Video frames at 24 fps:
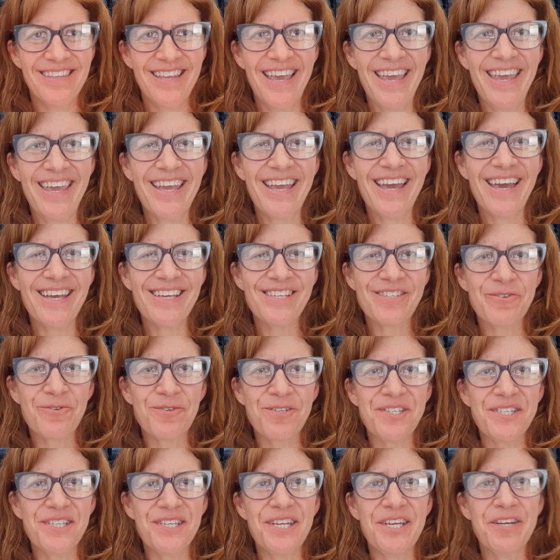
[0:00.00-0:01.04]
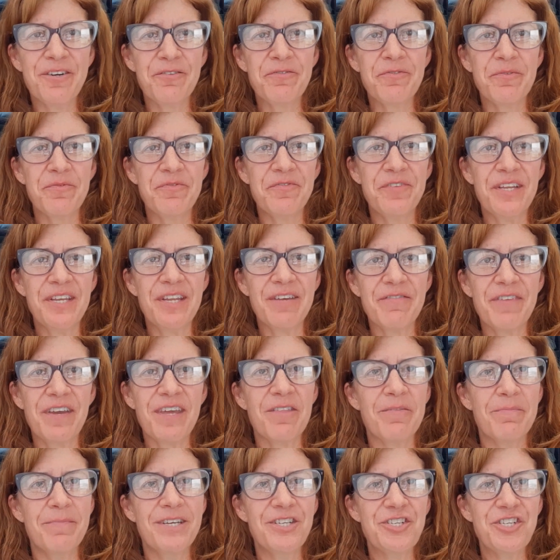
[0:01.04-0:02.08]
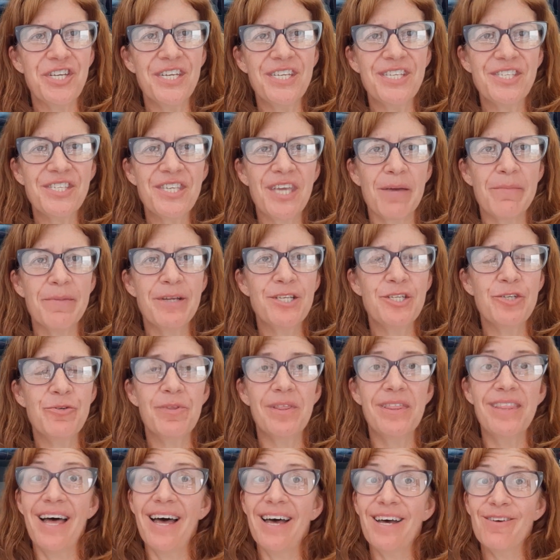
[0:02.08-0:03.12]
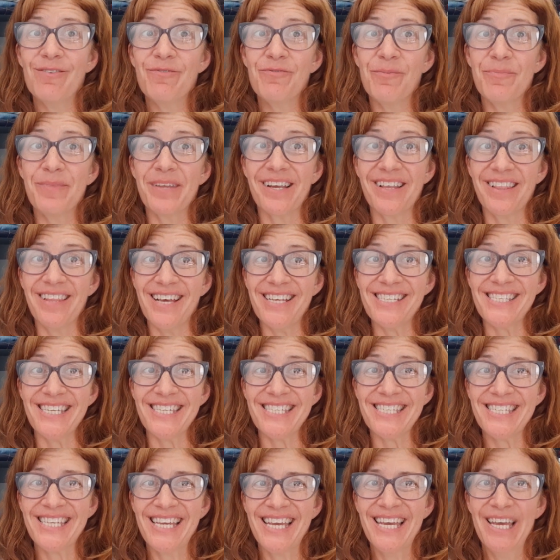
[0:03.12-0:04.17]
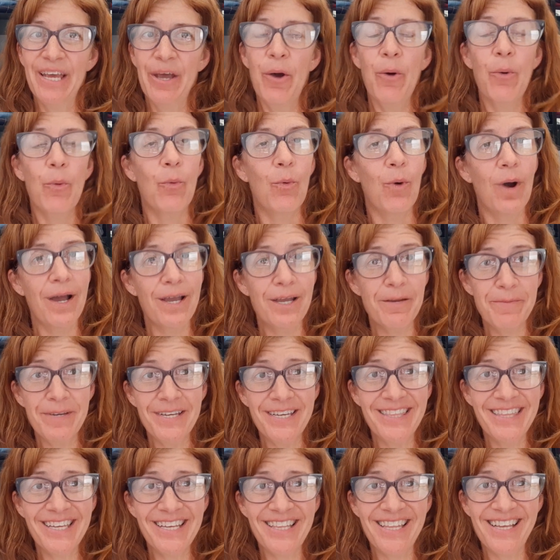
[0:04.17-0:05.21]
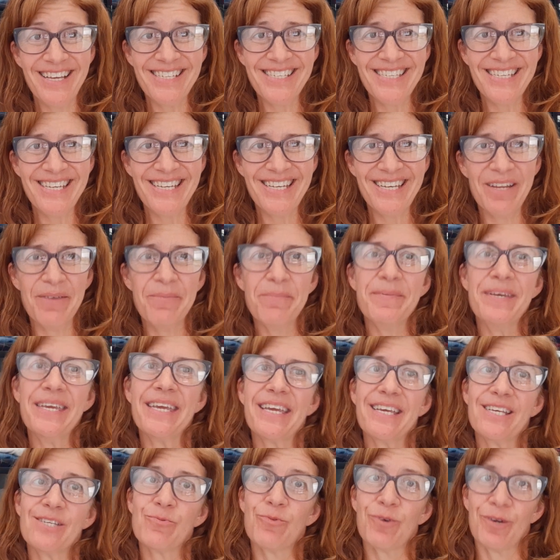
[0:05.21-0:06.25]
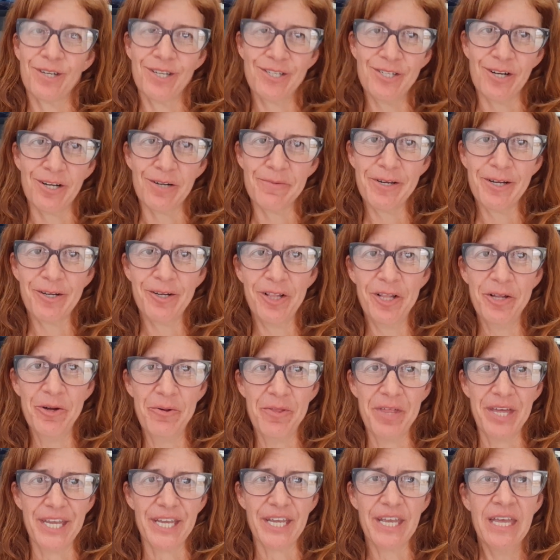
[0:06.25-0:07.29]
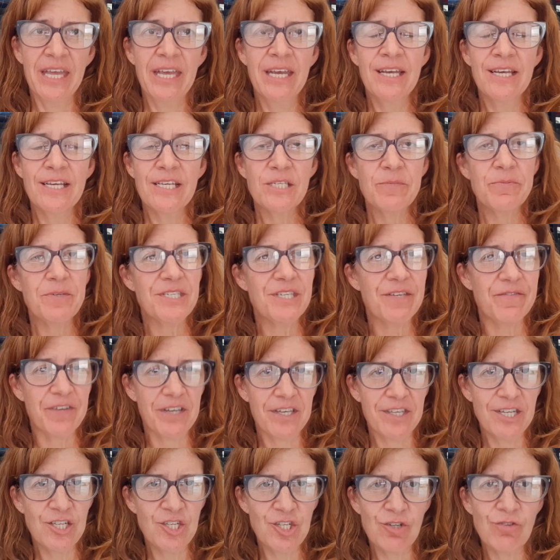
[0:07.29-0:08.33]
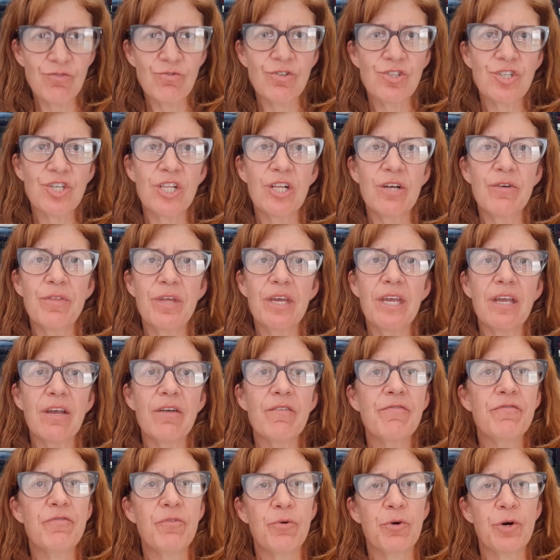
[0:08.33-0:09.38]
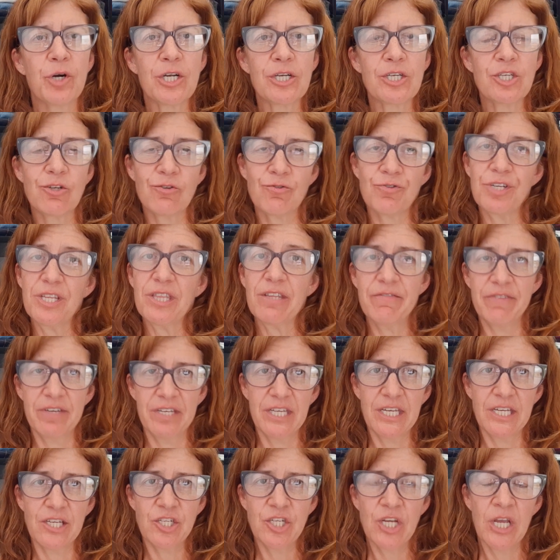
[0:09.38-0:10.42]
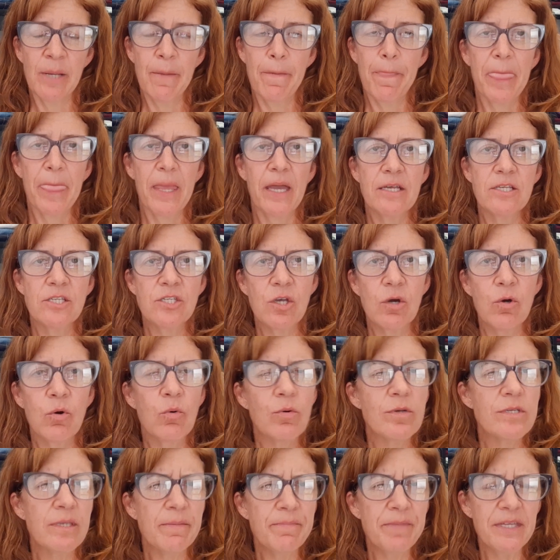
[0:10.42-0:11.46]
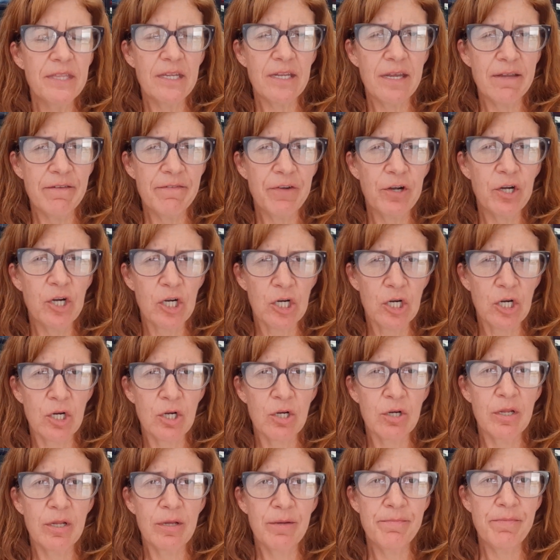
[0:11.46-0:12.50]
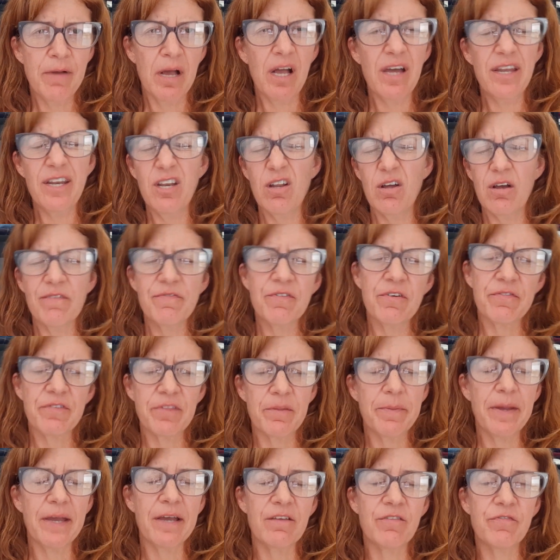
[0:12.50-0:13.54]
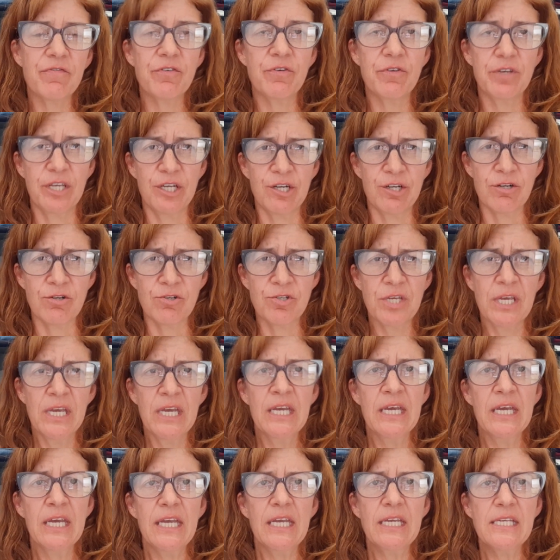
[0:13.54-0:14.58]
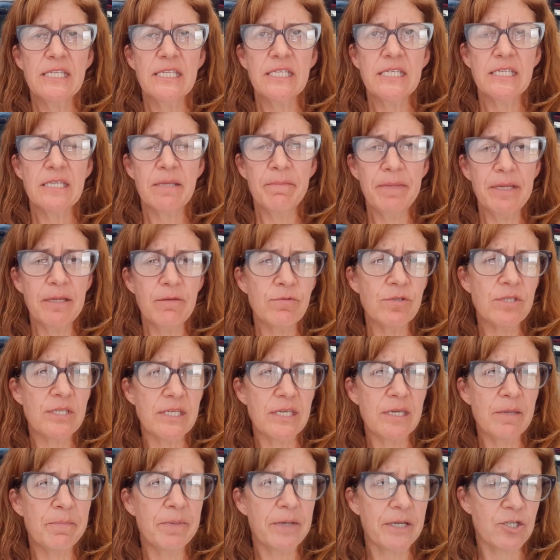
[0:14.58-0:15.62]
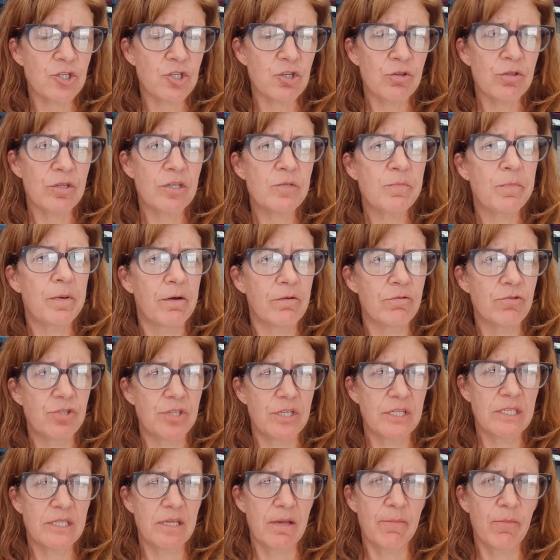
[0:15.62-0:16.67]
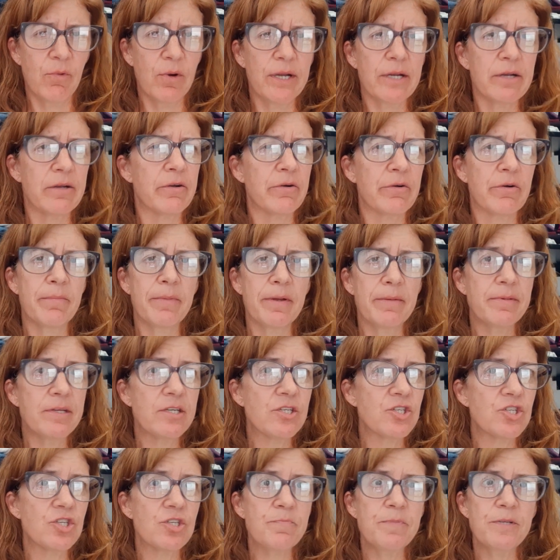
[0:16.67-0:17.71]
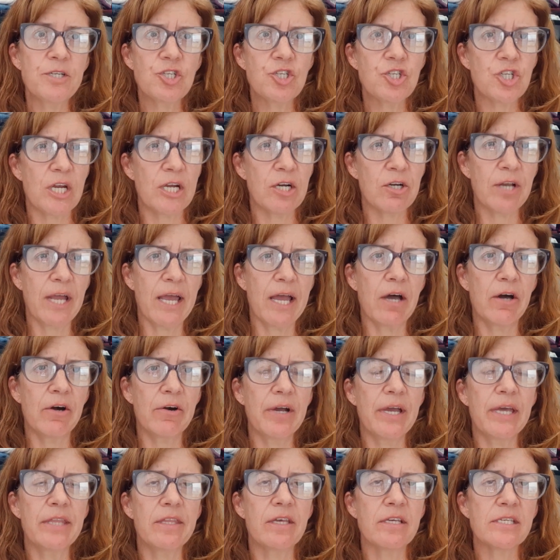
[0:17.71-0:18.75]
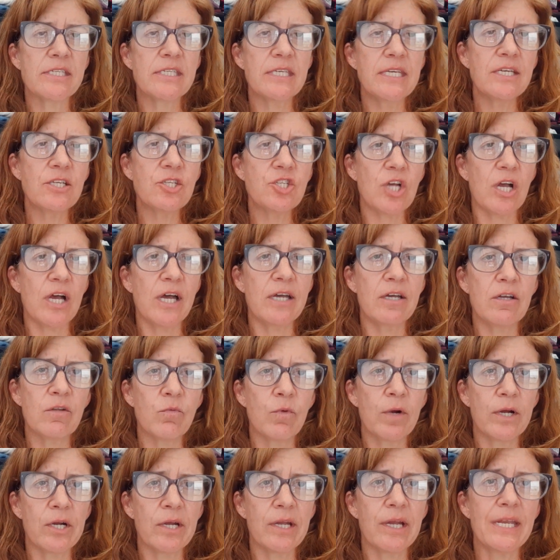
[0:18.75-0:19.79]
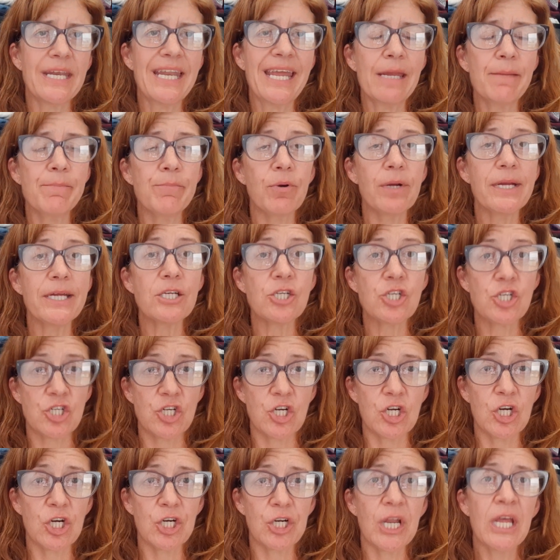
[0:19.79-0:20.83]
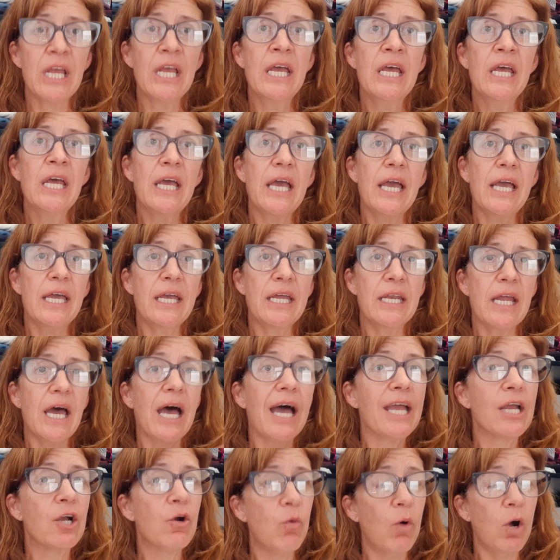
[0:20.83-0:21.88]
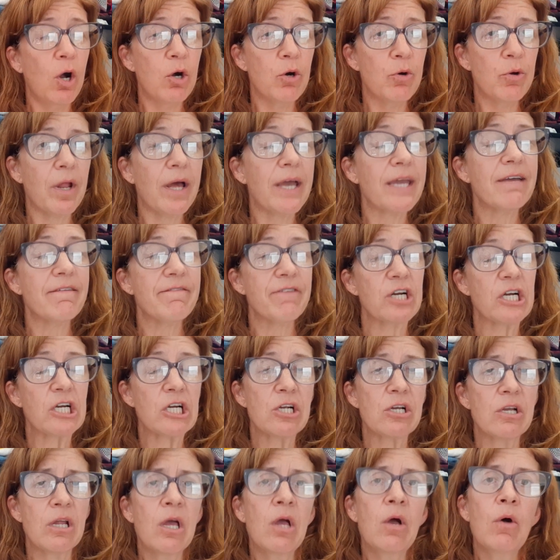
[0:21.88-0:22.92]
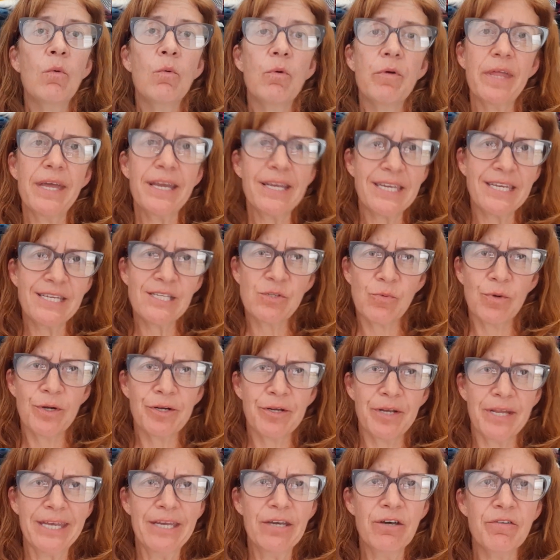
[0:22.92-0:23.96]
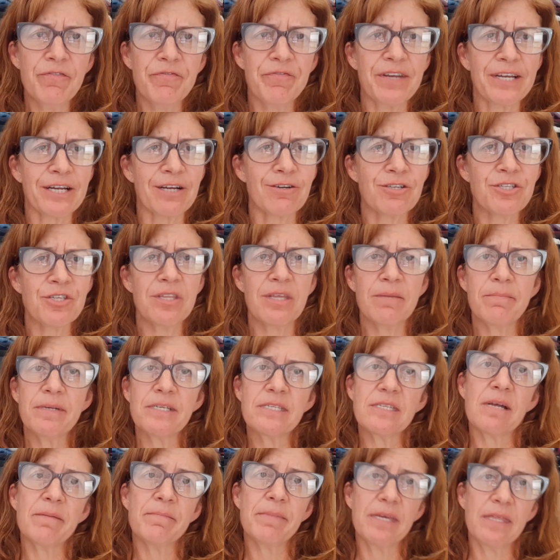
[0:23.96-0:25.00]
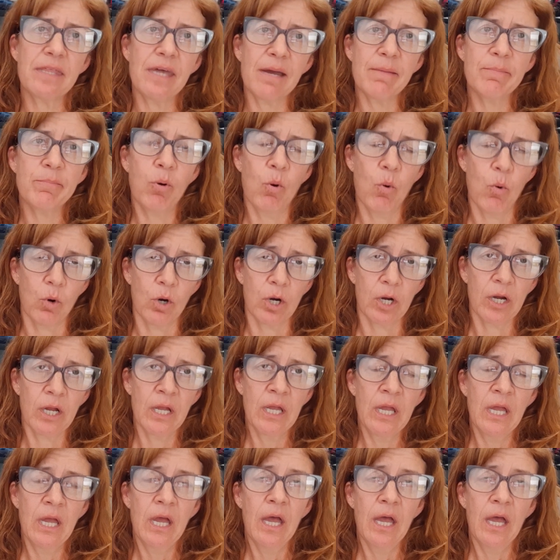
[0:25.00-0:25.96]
Hey guys, Kristen here from Feeding Faith Missions, coming to you live from the closet. Why am I in the closet? Because we're going to talk about clothing, specifically children's clothing for children in the village. So, something that I've heard on and off over the past few years is that somebody will see a picture that's posted somewhere, or maybe it's just been shared out, and they'll see a child wearing a name brand shirt. And I quote, I have heard, well, that kid's wearing a Hilfiger, so they must not be that poor.